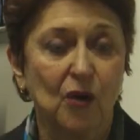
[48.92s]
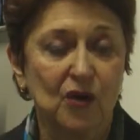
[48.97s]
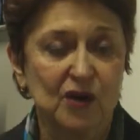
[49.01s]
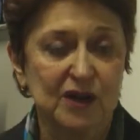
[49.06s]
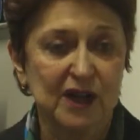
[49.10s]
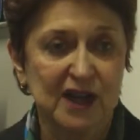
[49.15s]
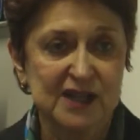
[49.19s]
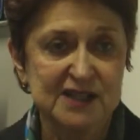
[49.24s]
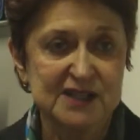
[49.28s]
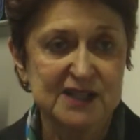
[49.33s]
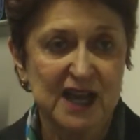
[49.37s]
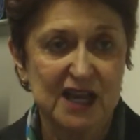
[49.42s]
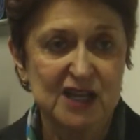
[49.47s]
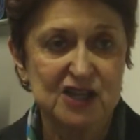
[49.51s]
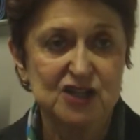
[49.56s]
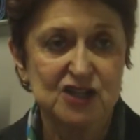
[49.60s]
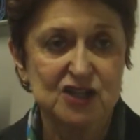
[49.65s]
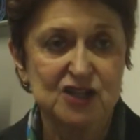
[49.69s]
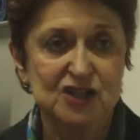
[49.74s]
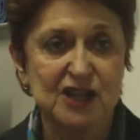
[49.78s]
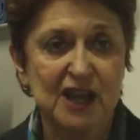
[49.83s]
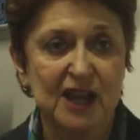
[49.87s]

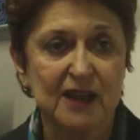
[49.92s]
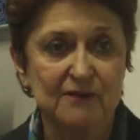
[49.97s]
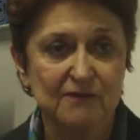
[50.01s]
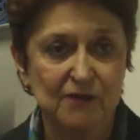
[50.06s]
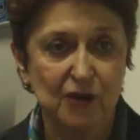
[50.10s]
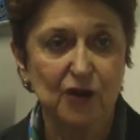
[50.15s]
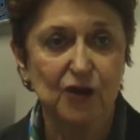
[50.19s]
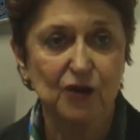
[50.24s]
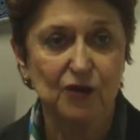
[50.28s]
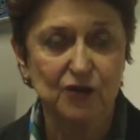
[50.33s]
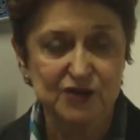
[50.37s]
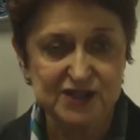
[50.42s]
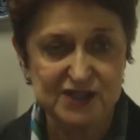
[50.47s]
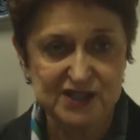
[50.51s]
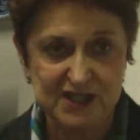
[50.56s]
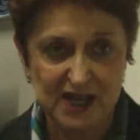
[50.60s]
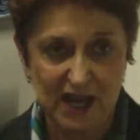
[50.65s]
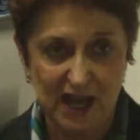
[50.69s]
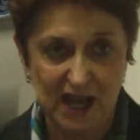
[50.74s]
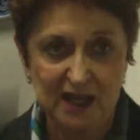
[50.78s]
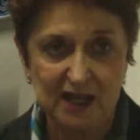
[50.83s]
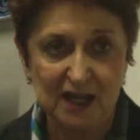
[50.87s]
organisations in very good
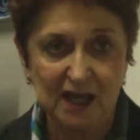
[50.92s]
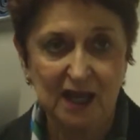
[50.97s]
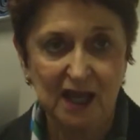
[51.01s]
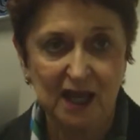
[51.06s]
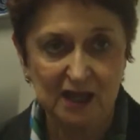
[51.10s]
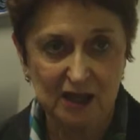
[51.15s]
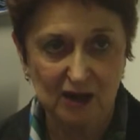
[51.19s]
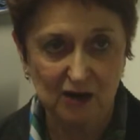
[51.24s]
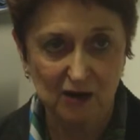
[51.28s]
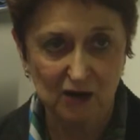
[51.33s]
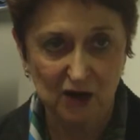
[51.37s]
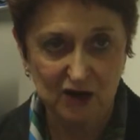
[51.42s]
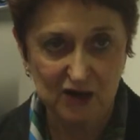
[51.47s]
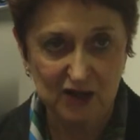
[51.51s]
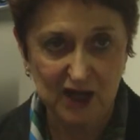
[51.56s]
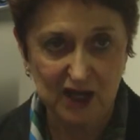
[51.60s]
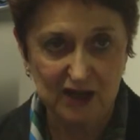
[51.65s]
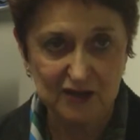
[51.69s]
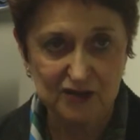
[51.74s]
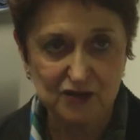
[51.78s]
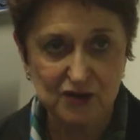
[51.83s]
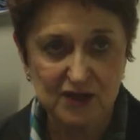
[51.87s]
standing in their own
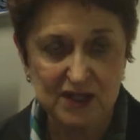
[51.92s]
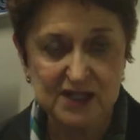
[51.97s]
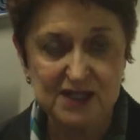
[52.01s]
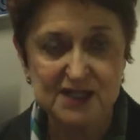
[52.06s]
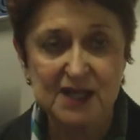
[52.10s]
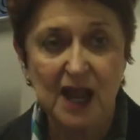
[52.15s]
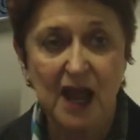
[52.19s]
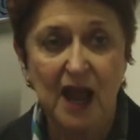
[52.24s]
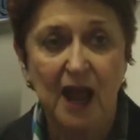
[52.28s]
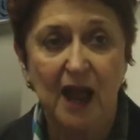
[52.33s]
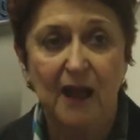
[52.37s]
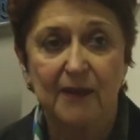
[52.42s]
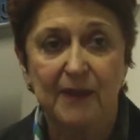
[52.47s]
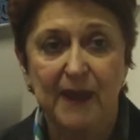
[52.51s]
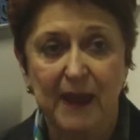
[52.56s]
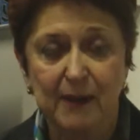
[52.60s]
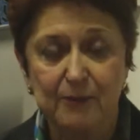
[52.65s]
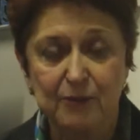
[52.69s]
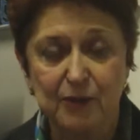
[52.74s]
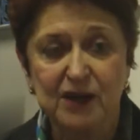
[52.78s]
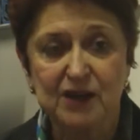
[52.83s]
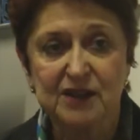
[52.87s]
countries.
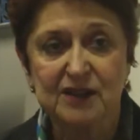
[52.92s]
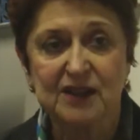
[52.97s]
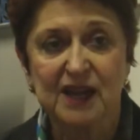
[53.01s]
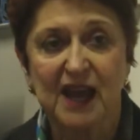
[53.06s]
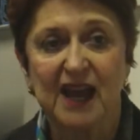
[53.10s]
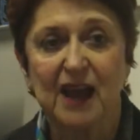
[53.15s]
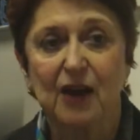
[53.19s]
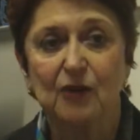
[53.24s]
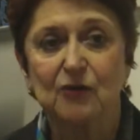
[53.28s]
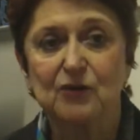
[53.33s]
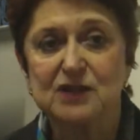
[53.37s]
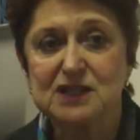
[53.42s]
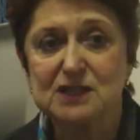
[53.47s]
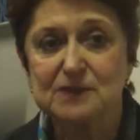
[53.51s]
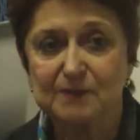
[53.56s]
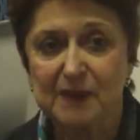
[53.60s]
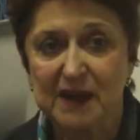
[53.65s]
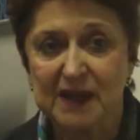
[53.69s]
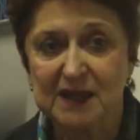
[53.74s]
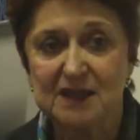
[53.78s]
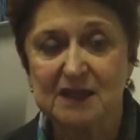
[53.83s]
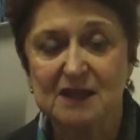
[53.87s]
They are
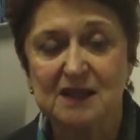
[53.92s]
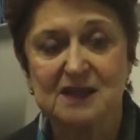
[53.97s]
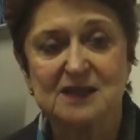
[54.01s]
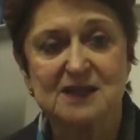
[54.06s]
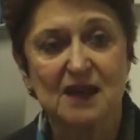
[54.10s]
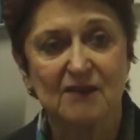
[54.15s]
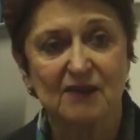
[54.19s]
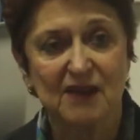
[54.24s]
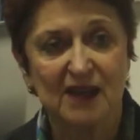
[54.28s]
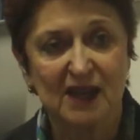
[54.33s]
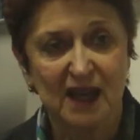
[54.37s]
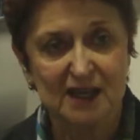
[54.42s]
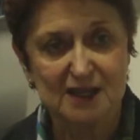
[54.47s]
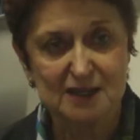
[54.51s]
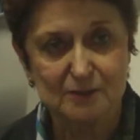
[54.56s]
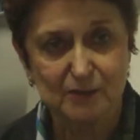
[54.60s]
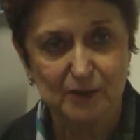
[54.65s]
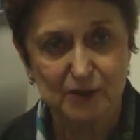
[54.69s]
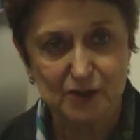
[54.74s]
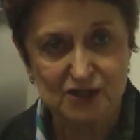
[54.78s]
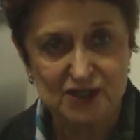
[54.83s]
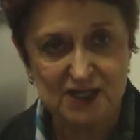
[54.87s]
respected as having
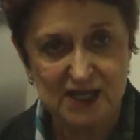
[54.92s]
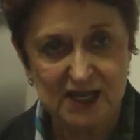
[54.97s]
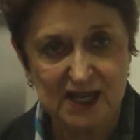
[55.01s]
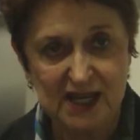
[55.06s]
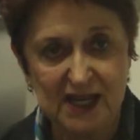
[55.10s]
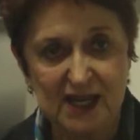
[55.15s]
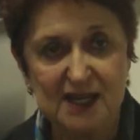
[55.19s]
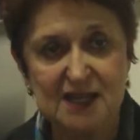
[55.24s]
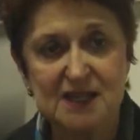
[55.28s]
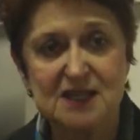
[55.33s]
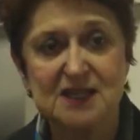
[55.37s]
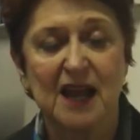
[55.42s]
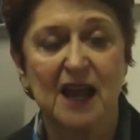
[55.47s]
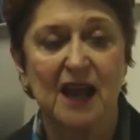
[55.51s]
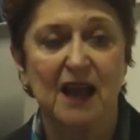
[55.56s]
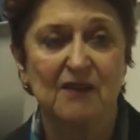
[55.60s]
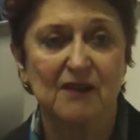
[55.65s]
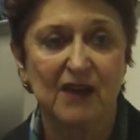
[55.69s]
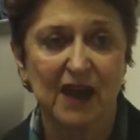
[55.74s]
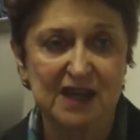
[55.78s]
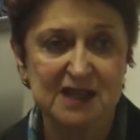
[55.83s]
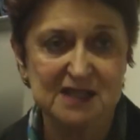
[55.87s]
expertise, they
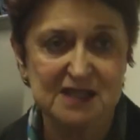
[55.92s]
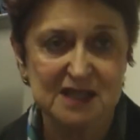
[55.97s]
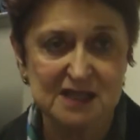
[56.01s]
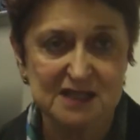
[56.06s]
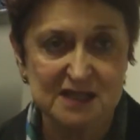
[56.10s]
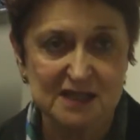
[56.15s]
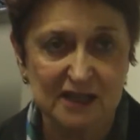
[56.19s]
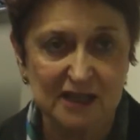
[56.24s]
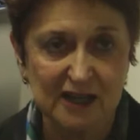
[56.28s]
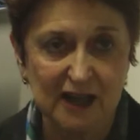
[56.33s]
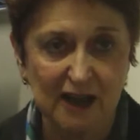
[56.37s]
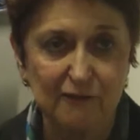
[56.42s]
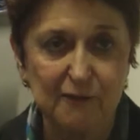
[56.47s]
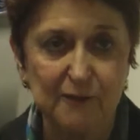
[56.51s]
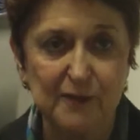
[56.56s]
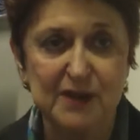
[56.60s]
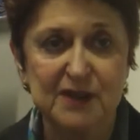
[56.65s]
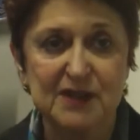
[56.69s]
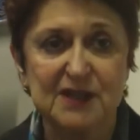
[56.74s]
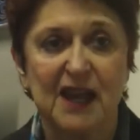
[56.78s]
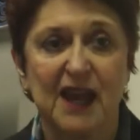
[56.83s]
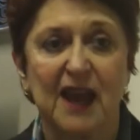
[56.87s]
have access to
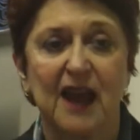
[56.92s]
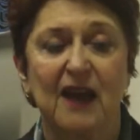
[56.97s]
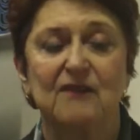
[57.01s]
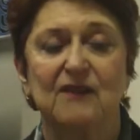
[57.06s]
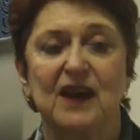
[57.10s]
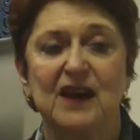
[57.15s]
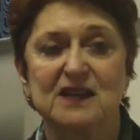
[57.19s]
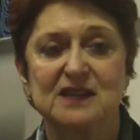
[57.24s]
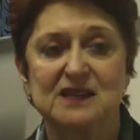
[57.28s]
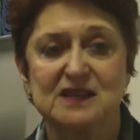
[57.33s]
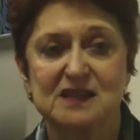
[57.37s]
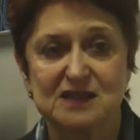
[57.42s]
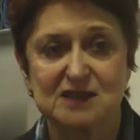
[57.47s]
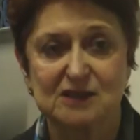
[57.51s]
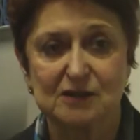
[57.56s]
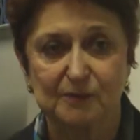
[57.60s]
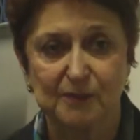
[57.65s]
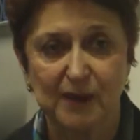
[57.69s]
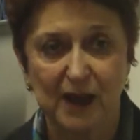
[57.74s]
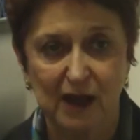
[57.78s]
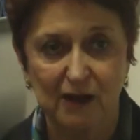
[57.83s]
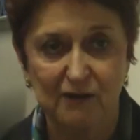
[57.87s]
government, they have access
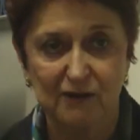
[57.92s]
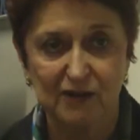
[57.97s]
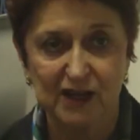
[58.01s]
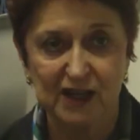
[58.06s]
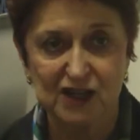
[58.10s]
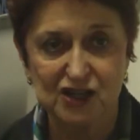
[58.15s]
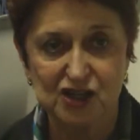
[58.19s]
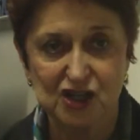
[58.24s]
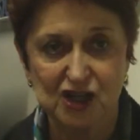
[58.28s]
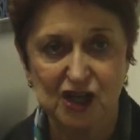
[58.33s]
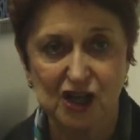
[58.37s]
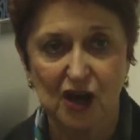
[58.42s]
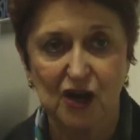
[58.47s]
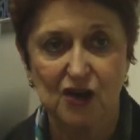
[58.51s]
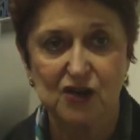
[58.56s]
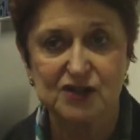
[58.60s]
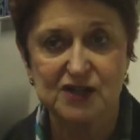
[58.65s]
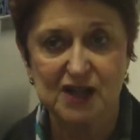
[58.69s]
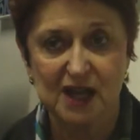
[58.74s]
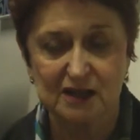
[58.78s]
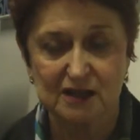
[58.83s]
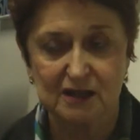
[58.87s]
to powerful
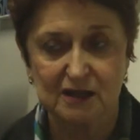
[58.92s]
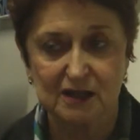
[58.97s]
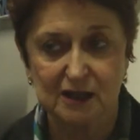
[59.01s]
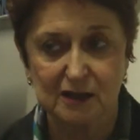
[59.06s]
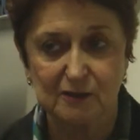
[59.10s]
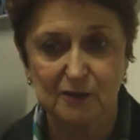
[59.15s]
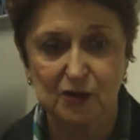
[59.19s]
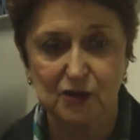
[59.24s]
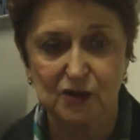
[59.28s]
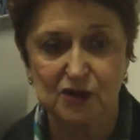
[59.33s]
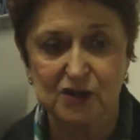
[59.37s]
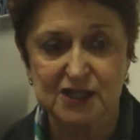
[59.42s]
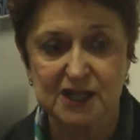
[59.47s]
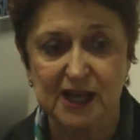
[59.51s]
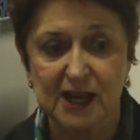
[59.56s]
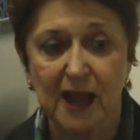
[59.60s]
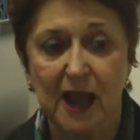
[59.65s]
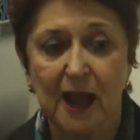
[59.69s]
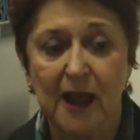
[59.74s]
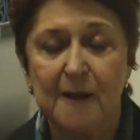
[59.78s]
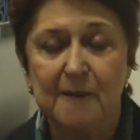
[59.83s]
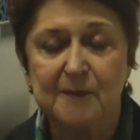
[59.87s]
NGOs and to the
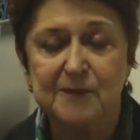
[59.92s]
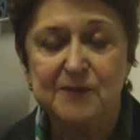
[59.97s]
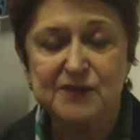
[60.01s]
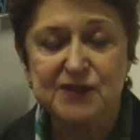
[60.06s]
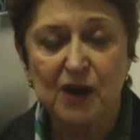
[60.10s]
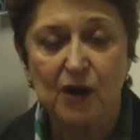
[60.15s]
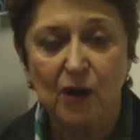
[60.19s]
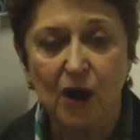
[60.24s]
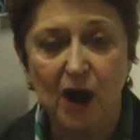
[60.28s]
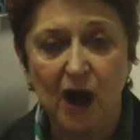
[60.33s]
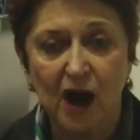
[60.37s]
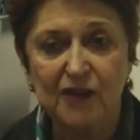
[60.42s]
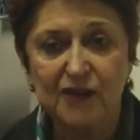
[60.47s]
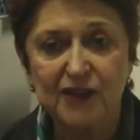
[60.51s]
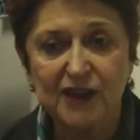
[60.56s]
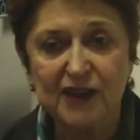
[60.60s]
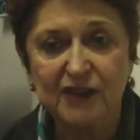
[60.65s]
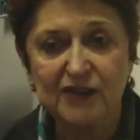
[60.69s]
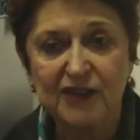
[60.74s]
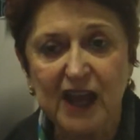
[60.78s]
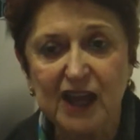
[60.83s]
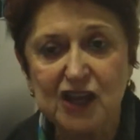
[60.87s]
community. So I
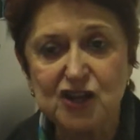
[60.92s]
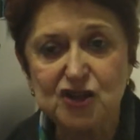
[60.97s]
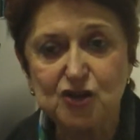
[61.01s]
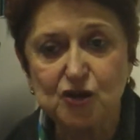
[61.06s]
think they